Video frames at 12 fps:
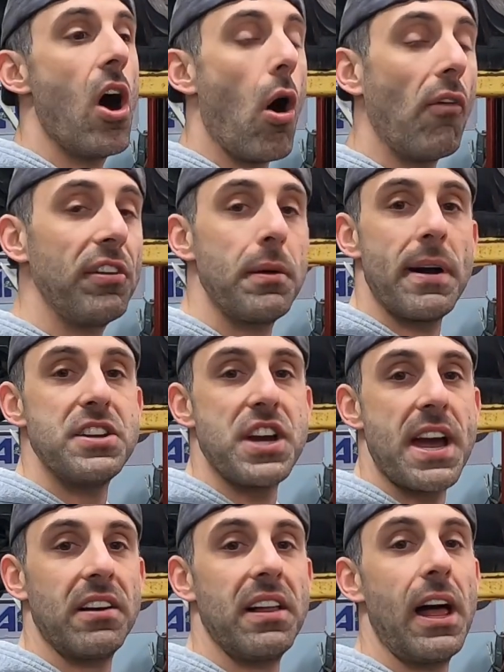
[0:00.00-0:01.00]
Hopefully, my
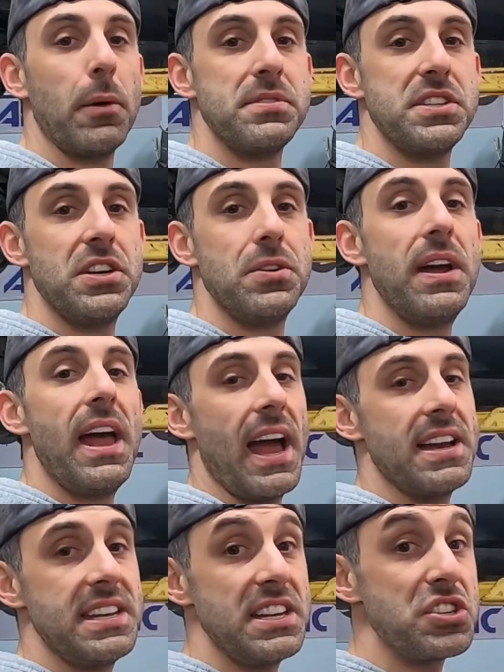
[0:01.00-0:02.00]
channel helps you
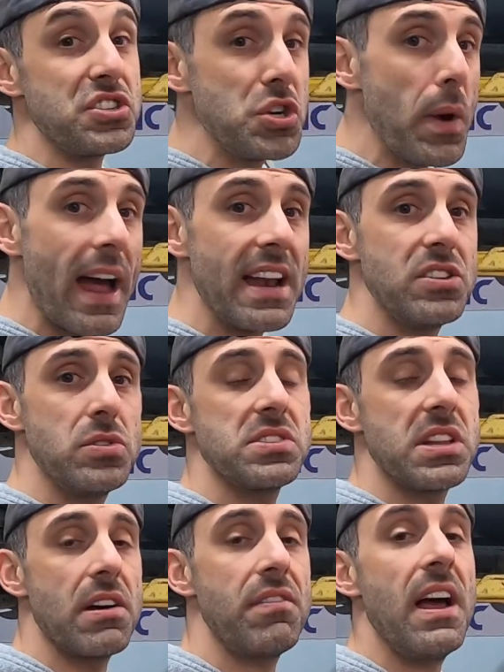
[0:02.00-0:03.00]
and teaches you how to do
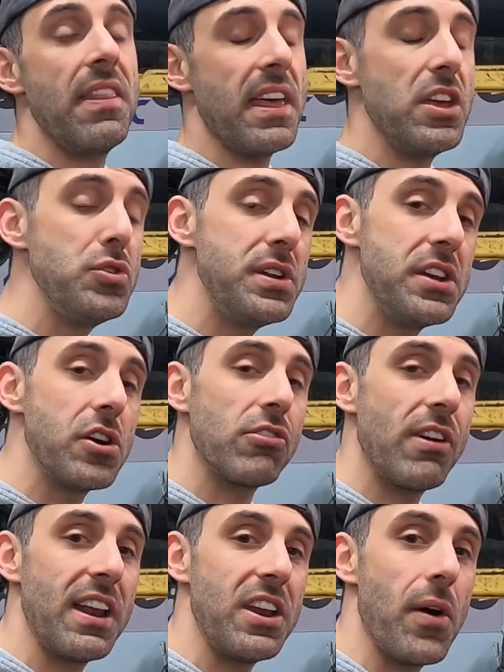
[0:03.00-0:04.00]
stuff that you didn't
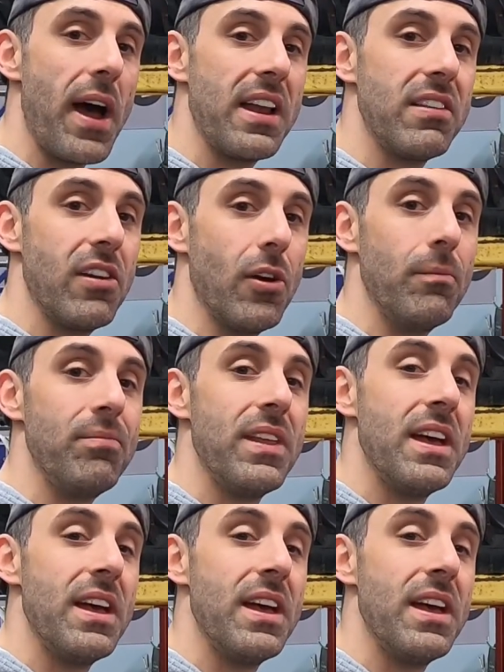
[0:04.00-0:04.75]
already know how to do.